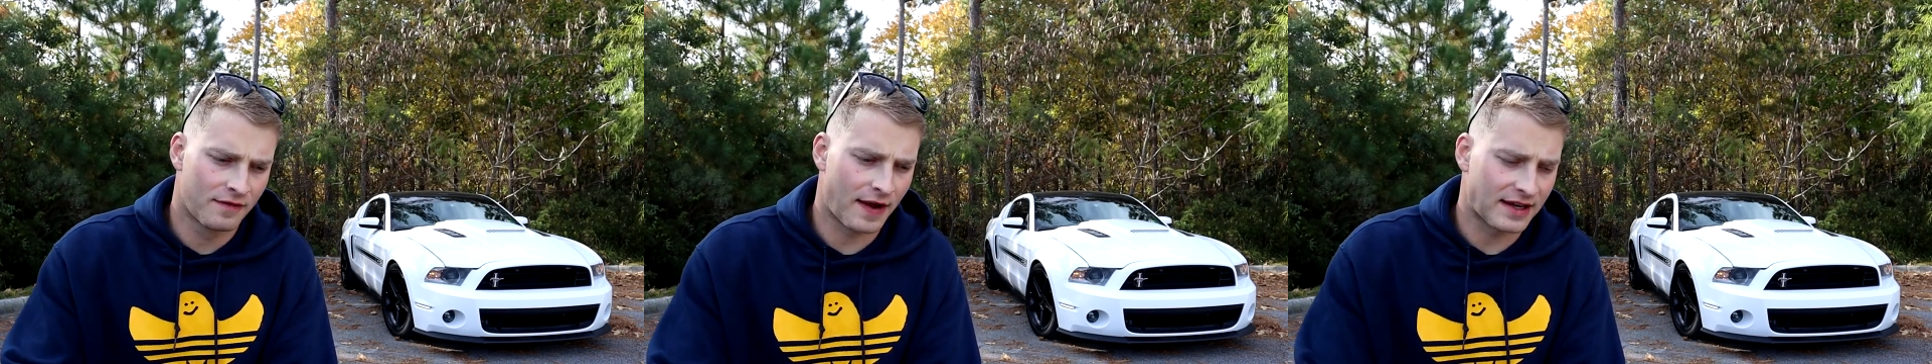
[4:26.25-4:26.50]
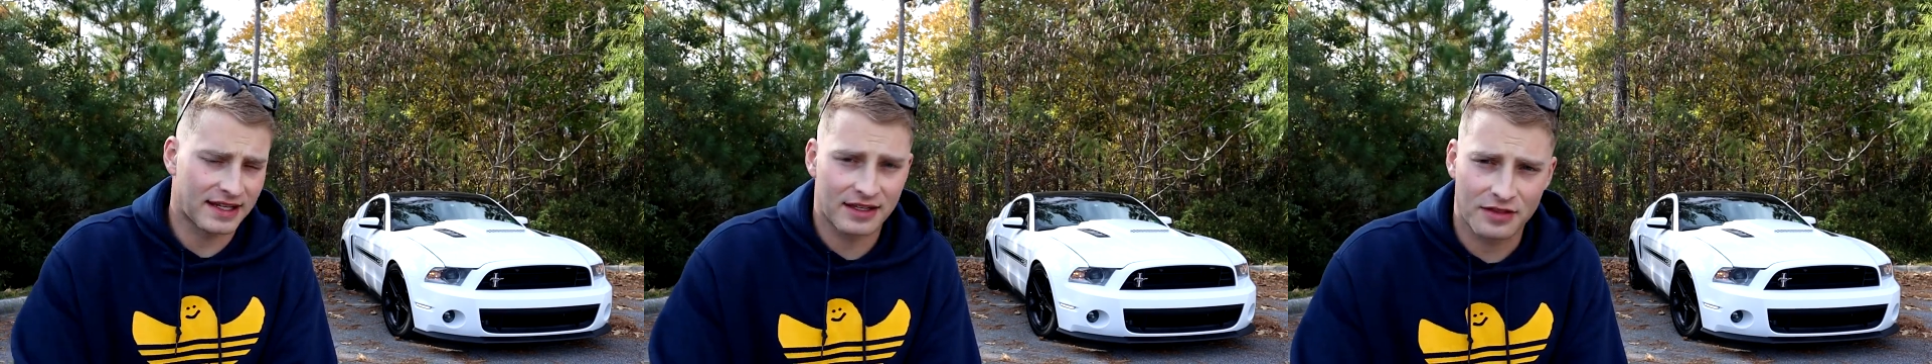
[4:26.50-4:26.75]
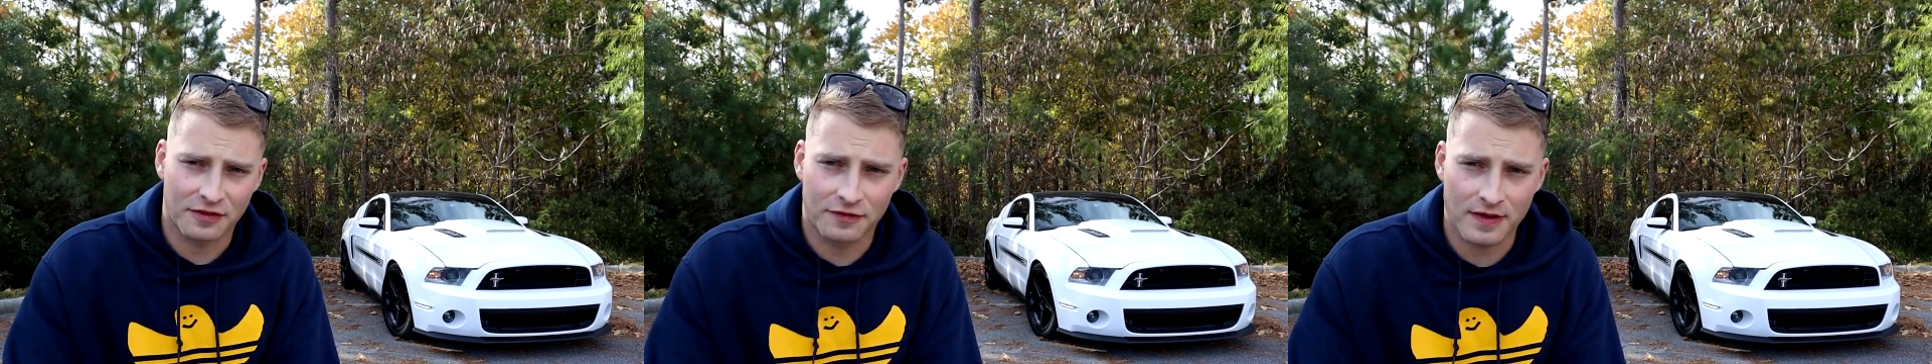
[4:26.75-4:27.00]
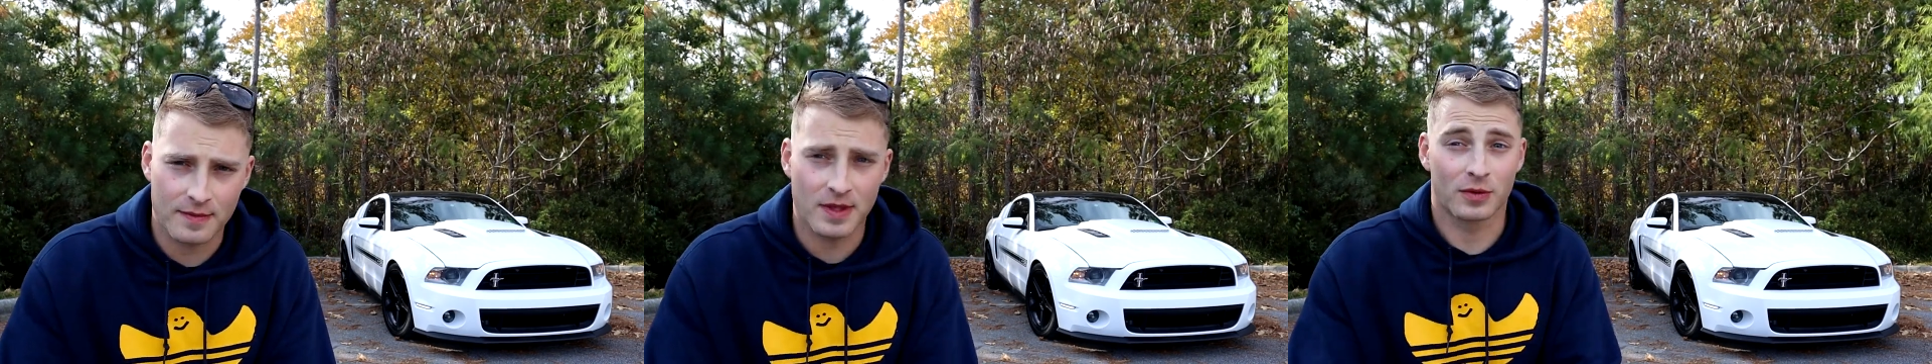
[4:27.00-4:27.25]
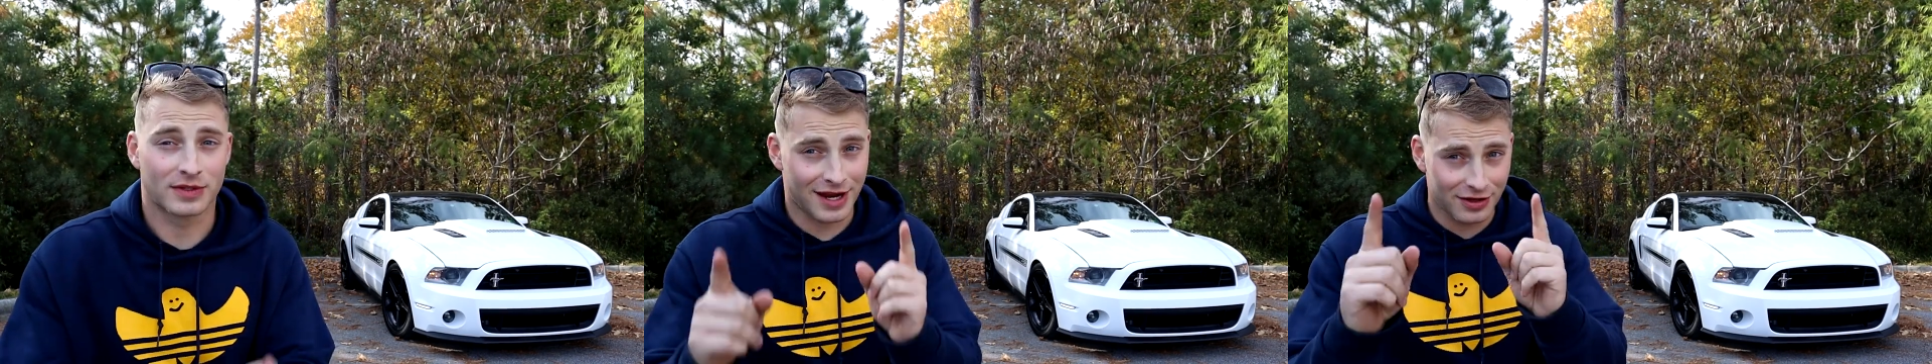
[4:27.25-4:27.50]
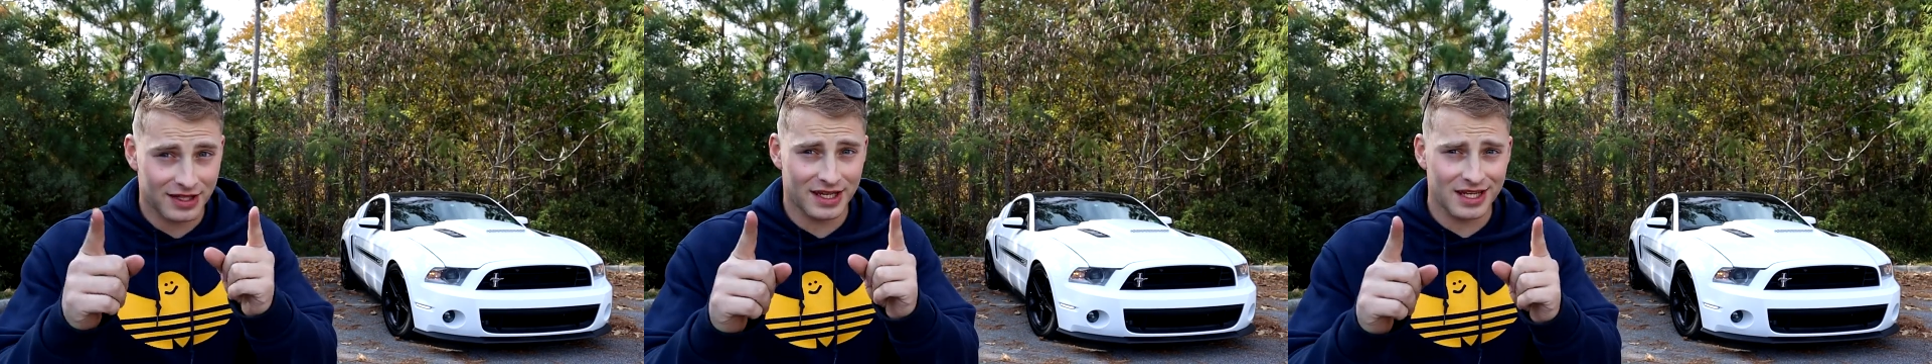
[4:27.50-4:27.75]
finding out the fitment, which
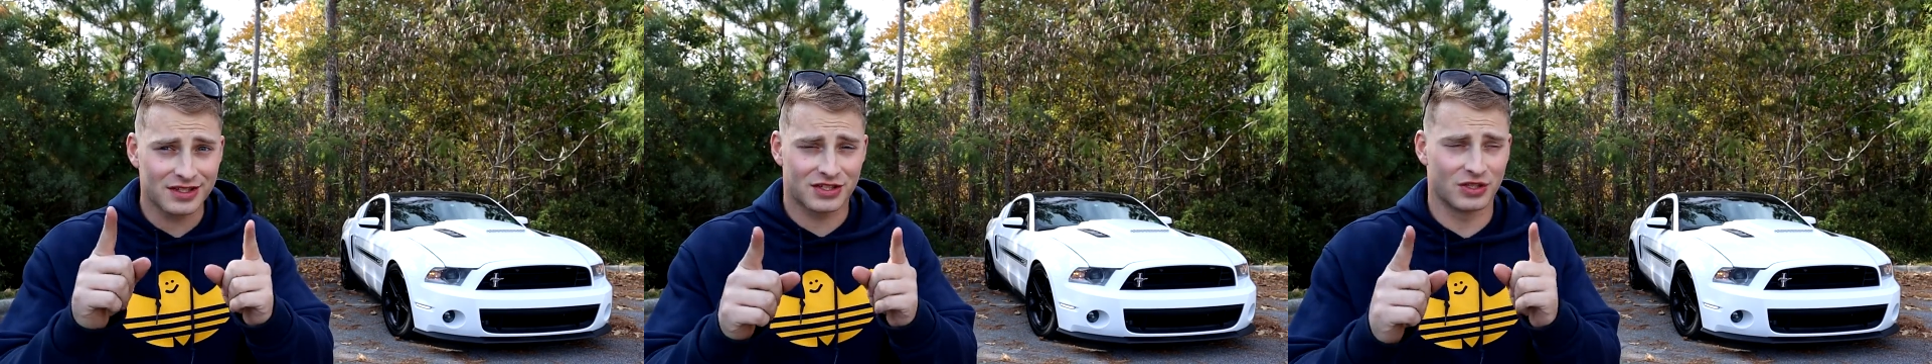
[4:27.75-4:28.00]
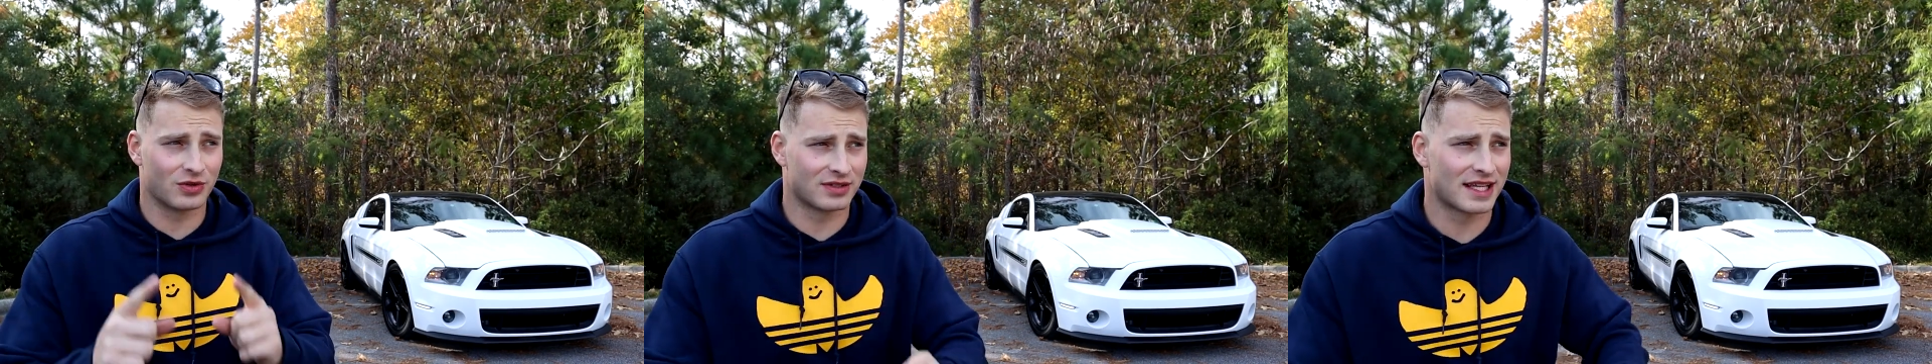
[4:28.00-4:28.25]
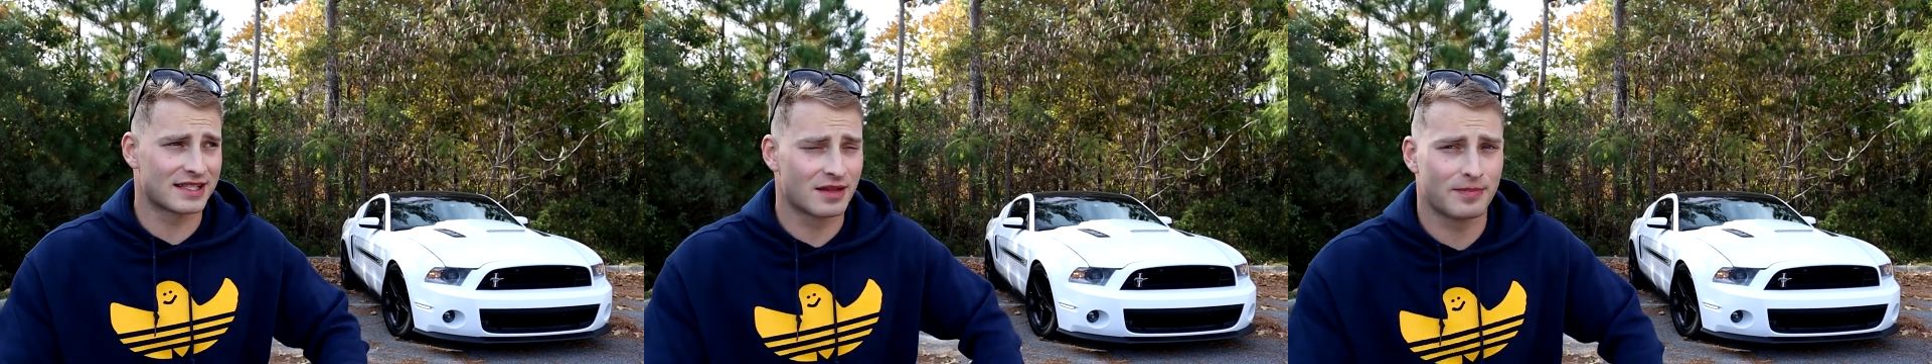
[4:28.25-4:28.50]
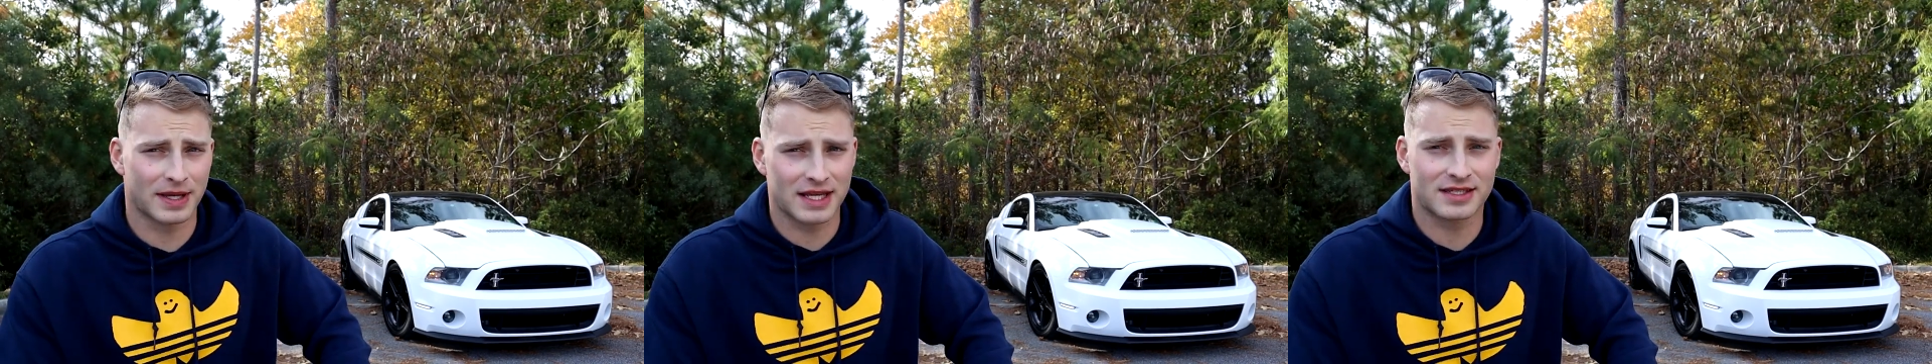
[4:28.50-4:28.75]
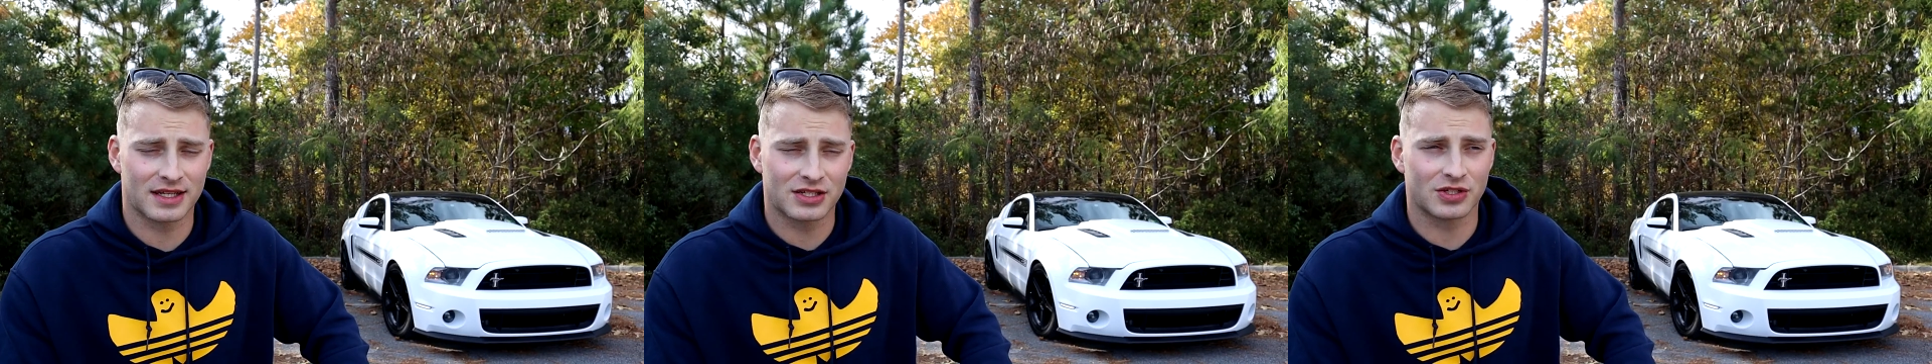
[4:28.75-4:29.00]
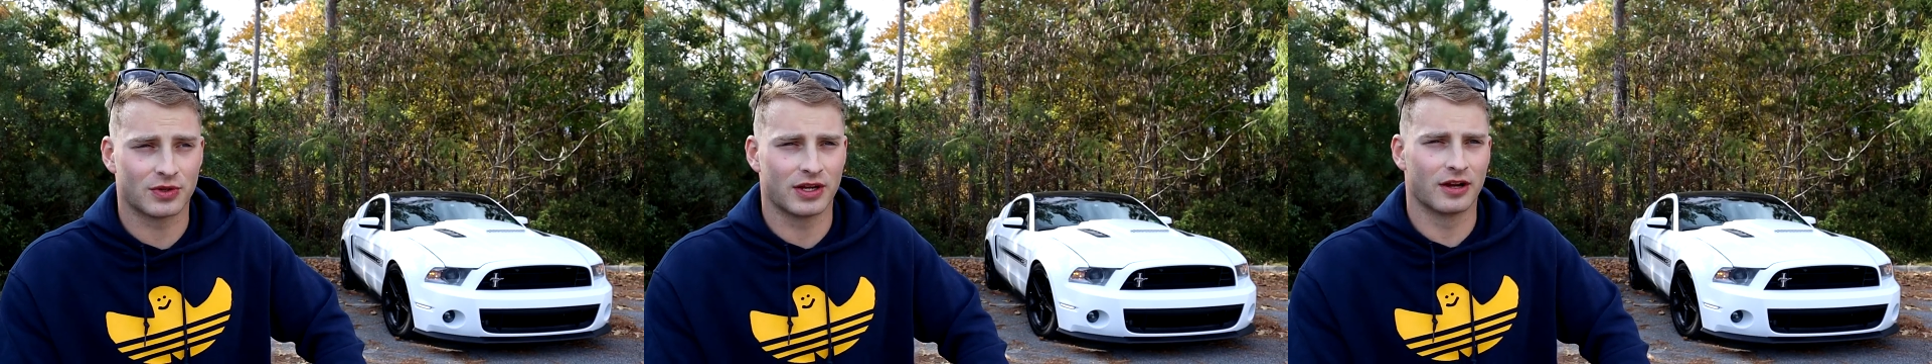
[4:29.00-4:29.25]
I'll get into, that's the biggest
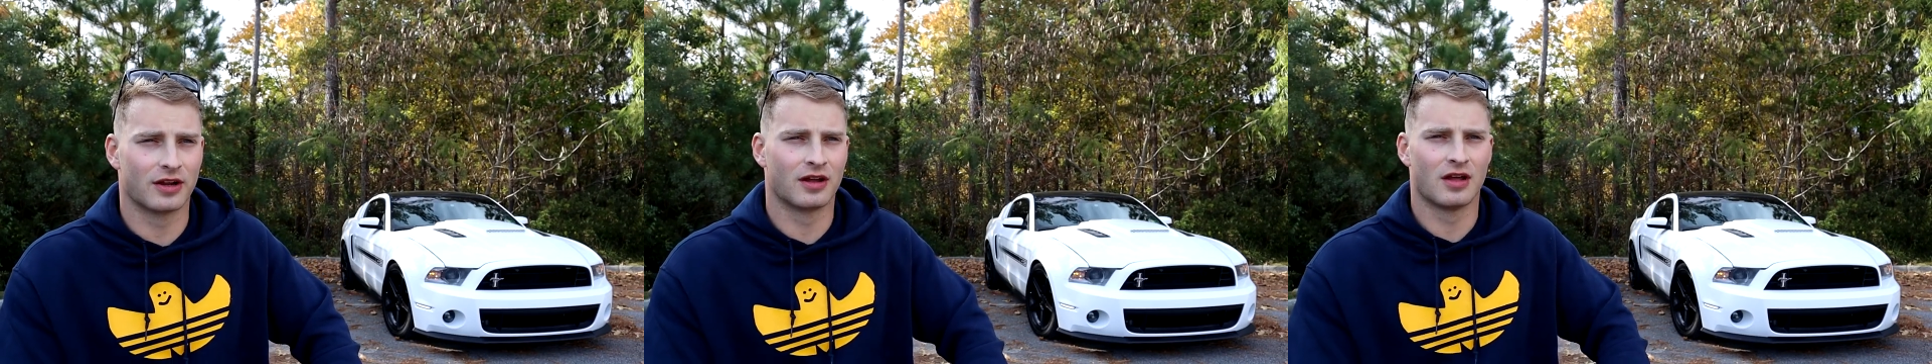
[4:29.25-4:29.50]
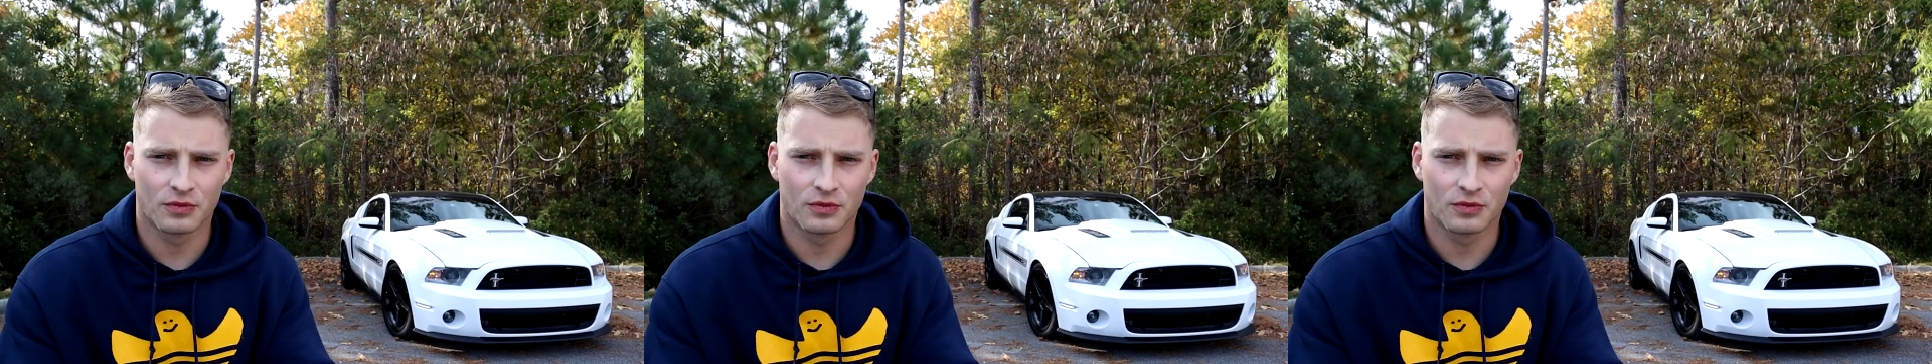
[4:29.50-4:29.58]
issue here,